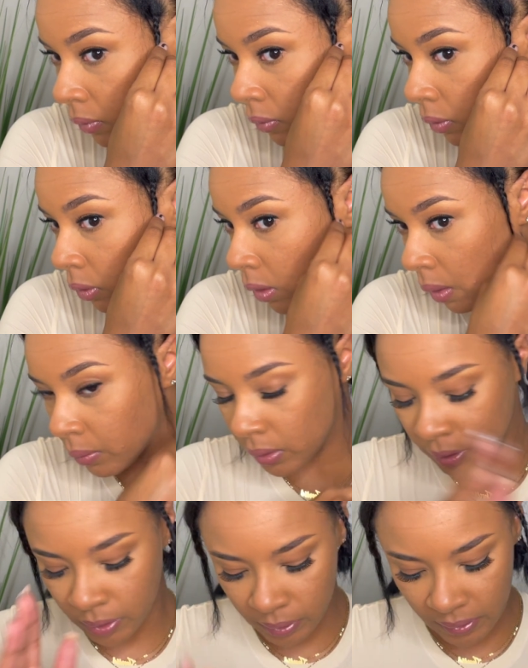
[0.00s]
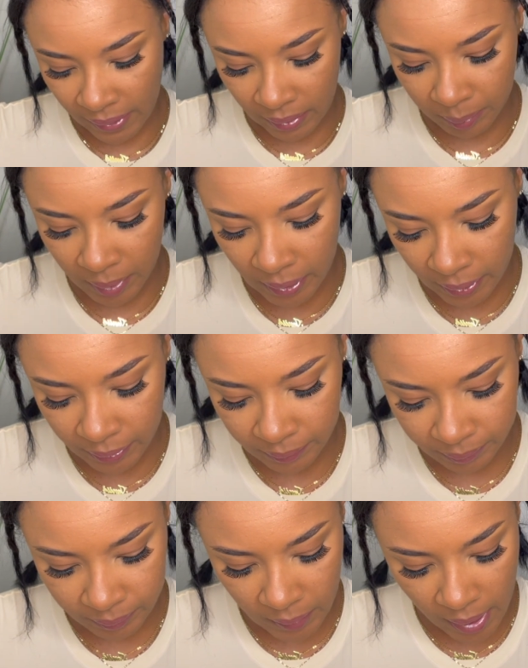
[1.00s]
y'all will literally thank me later.
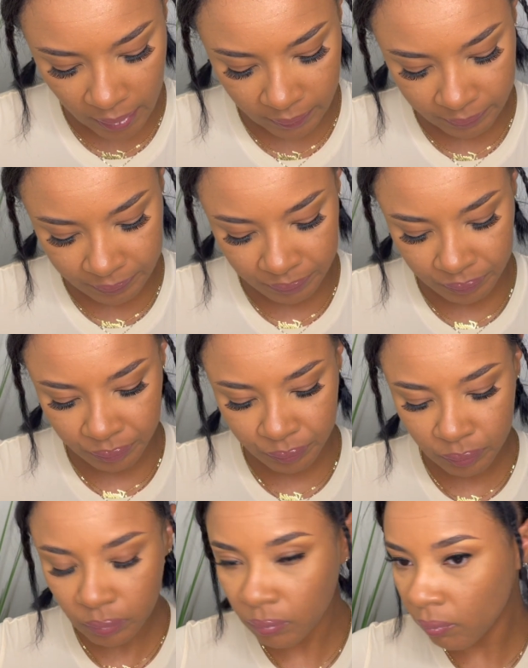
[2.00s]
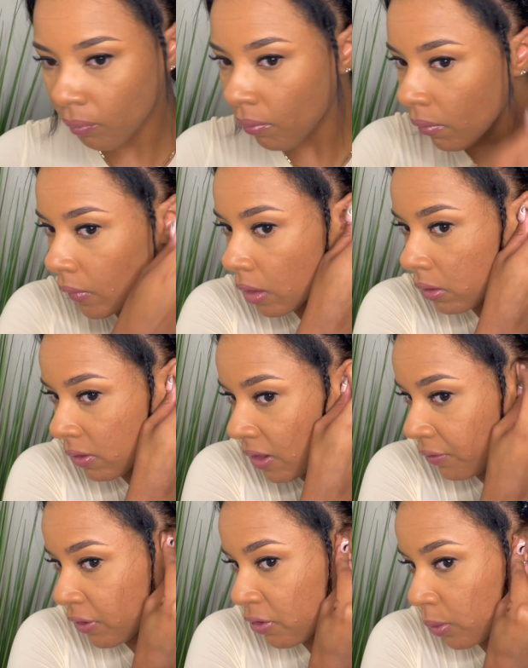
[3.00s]
Like, this stuff
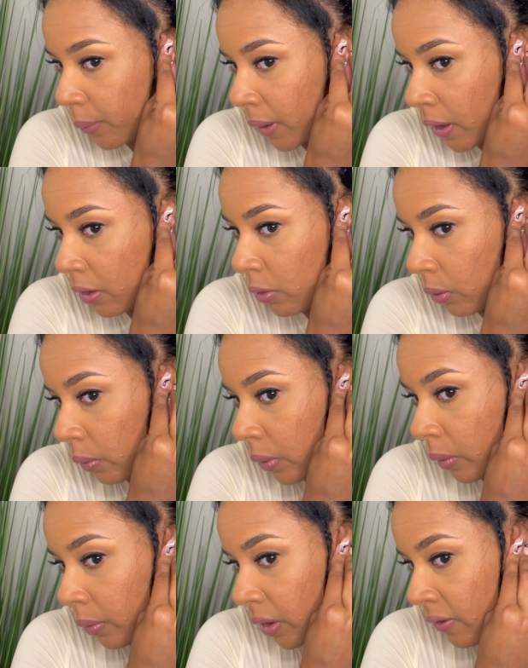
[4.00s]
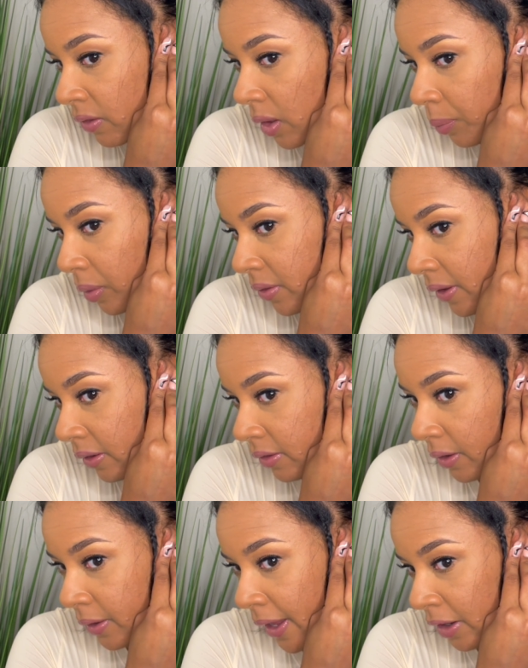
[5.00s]
is super key to doing quick weaves. It protects
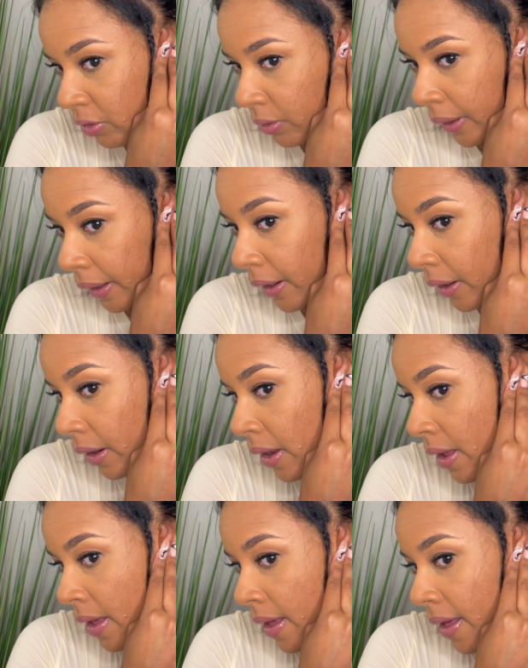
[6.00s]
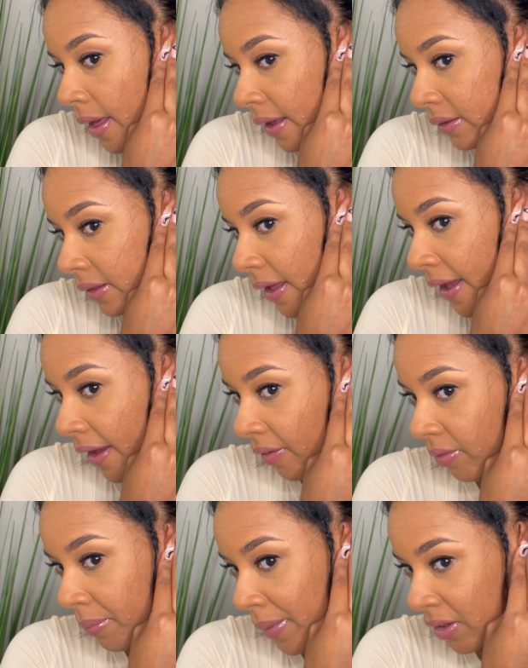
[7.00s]
your natural hair, as I
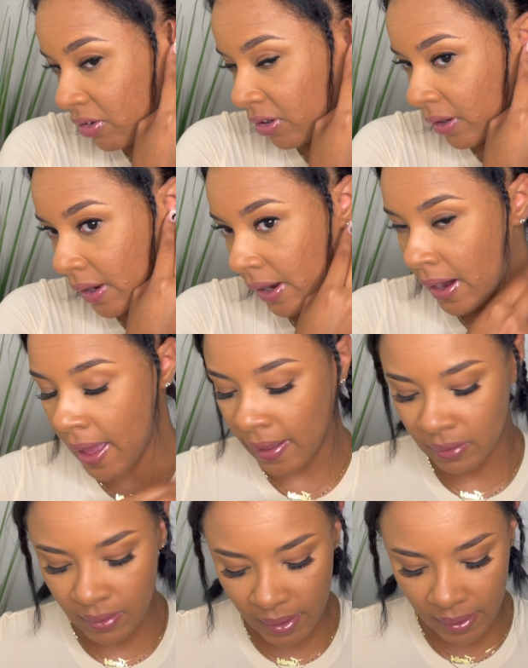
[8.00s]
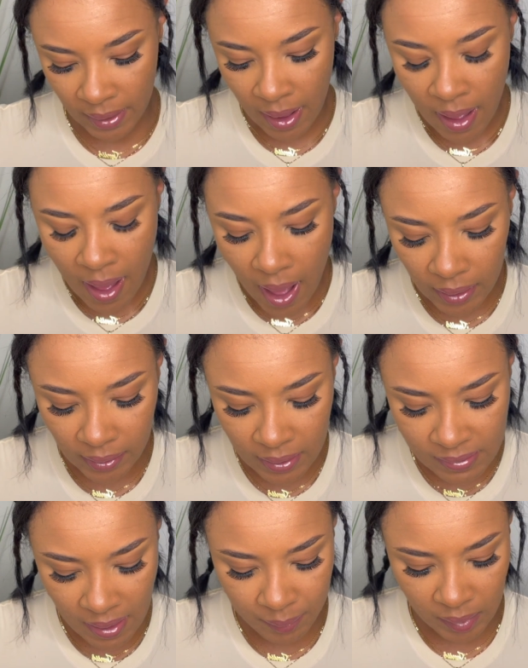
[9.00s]
have mentioned. And then a lot of
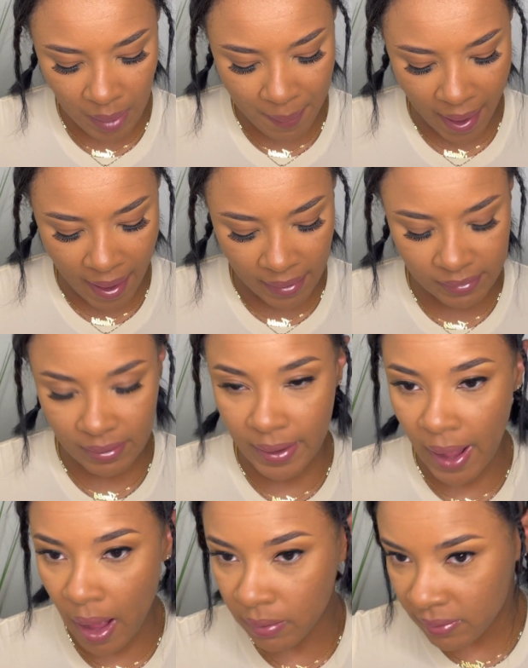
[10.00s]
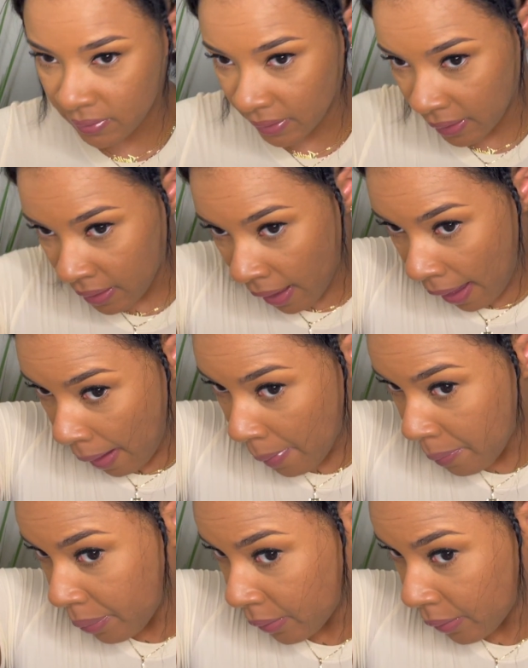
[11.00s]
times I'm asked, like, how does the cap